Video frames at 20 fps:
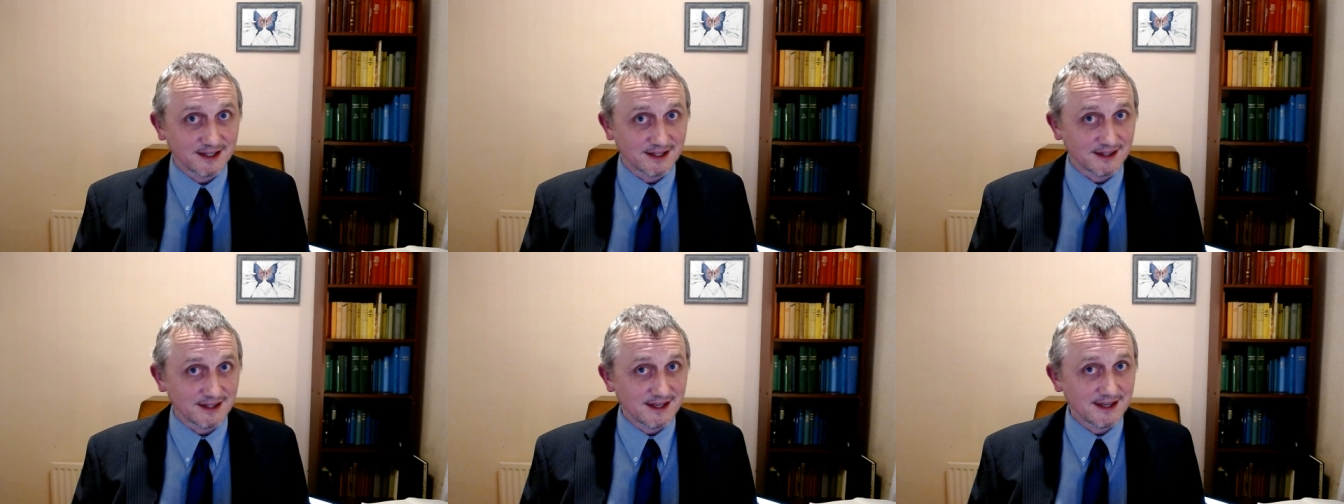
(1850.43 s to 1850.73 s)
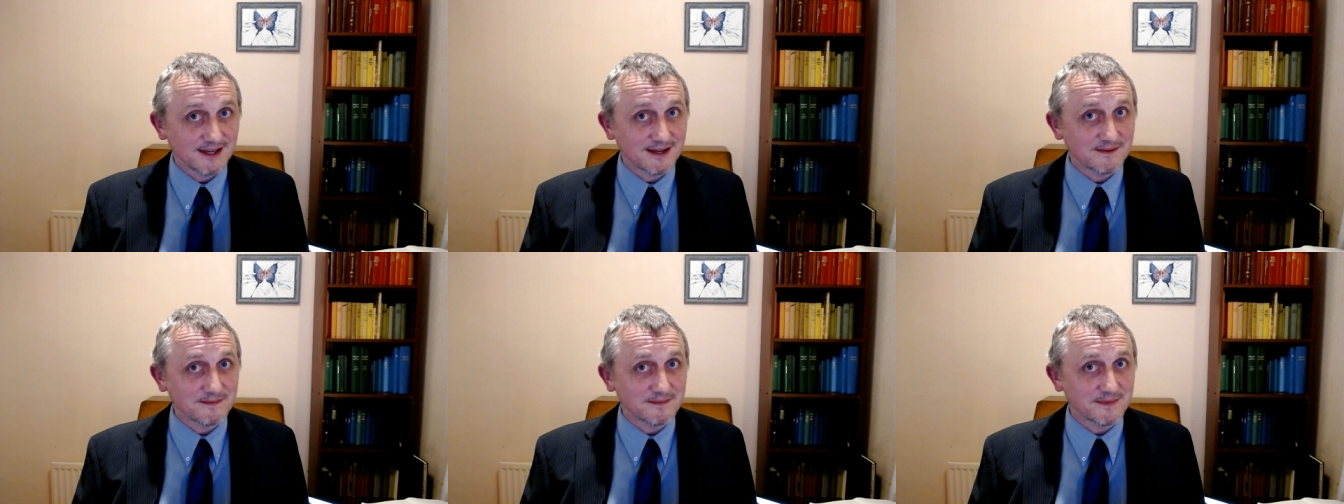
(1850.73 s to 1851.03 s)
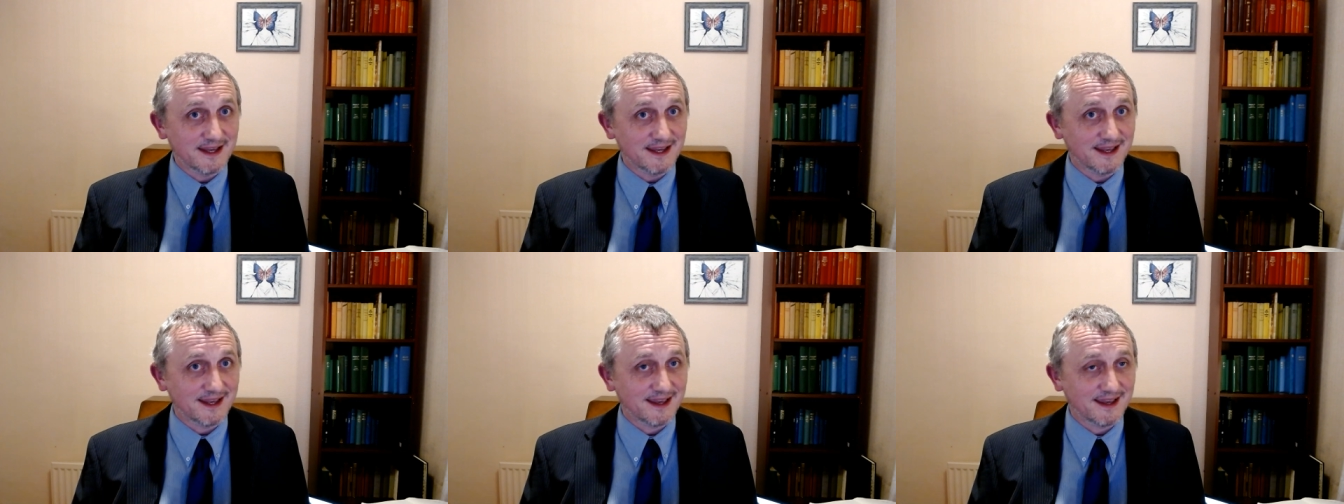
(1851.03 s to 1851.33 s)
they can
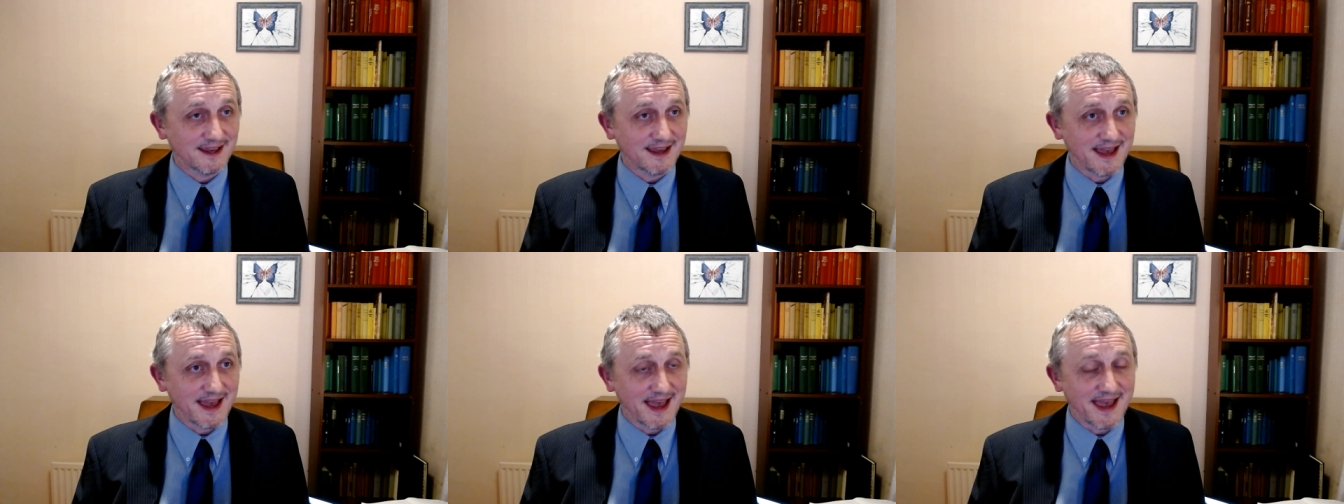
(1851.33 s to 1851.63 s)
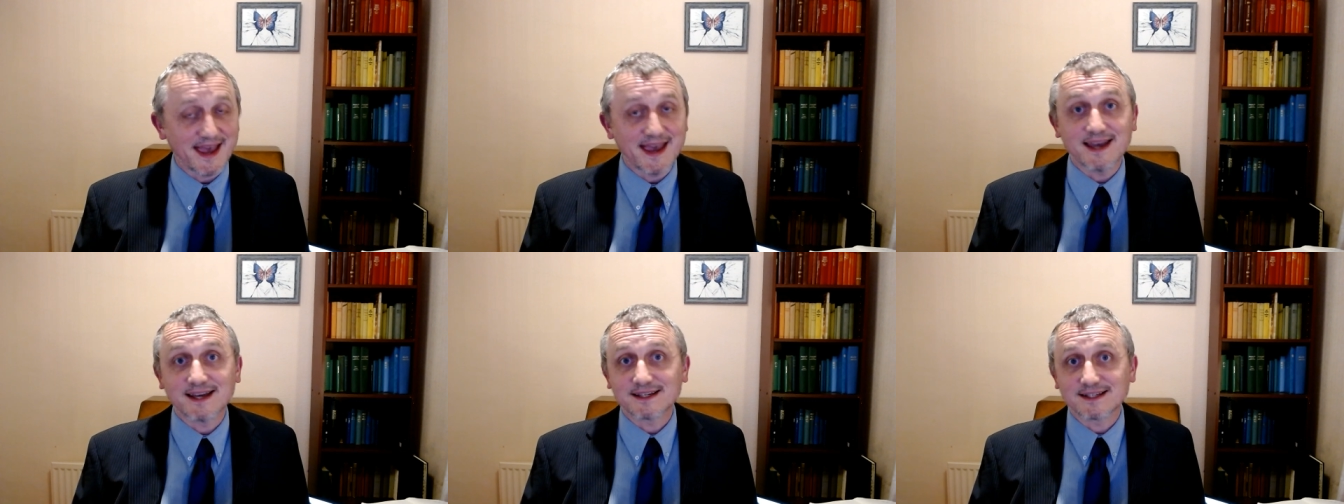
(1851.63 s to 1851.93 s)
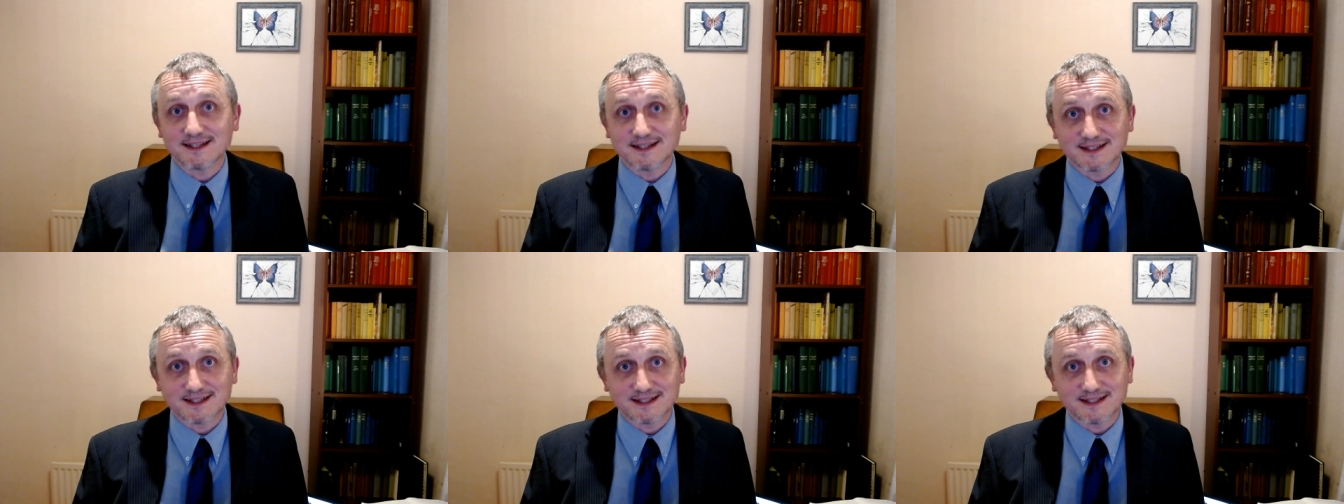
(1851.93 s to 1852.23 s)
make
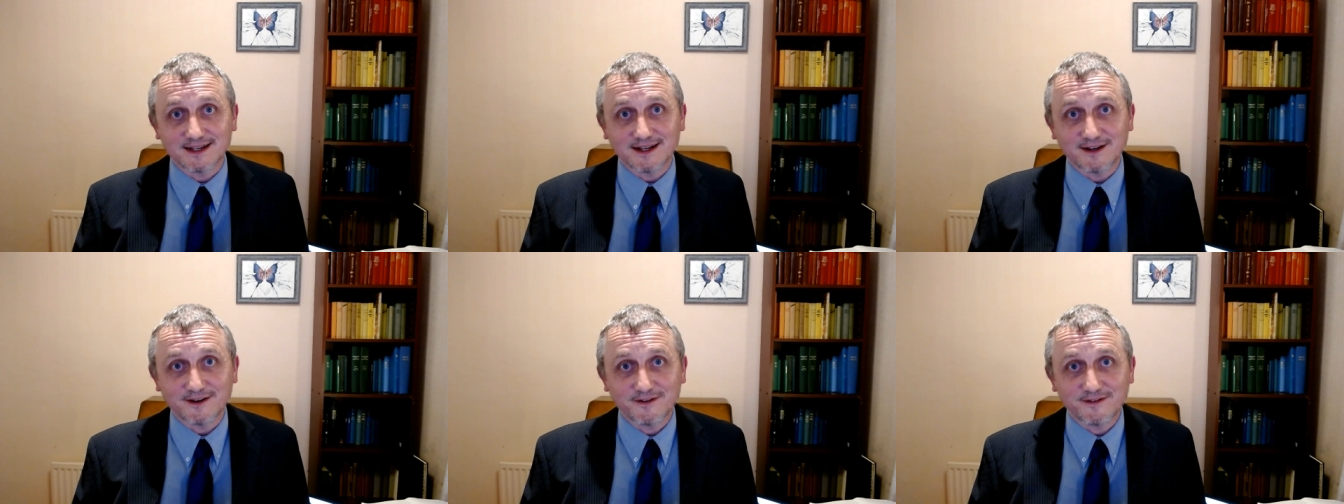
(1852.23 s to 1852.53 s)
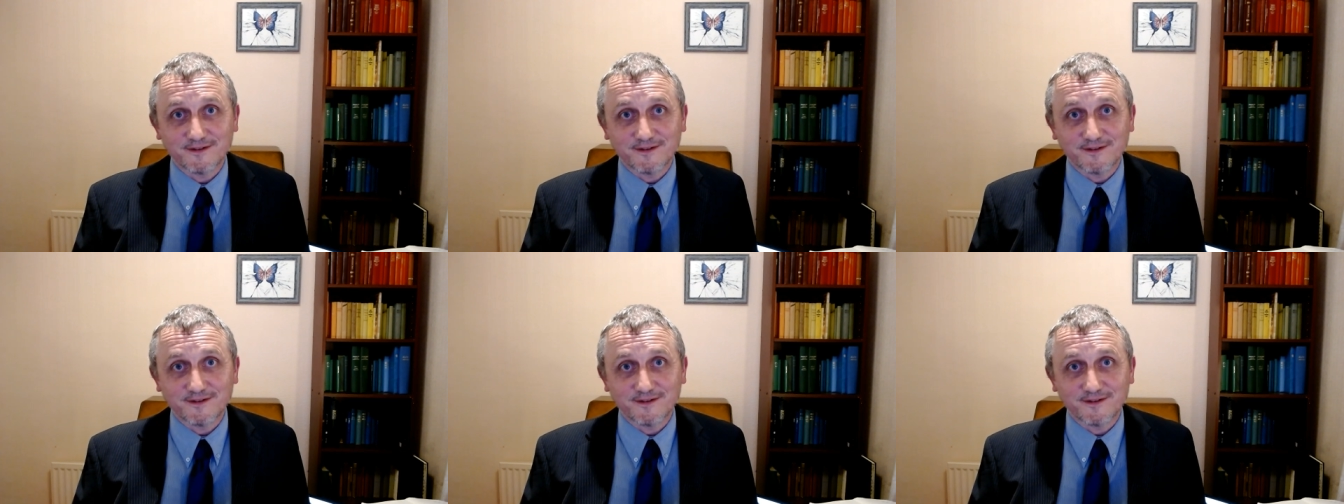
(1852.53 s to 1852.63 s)
excellent staff,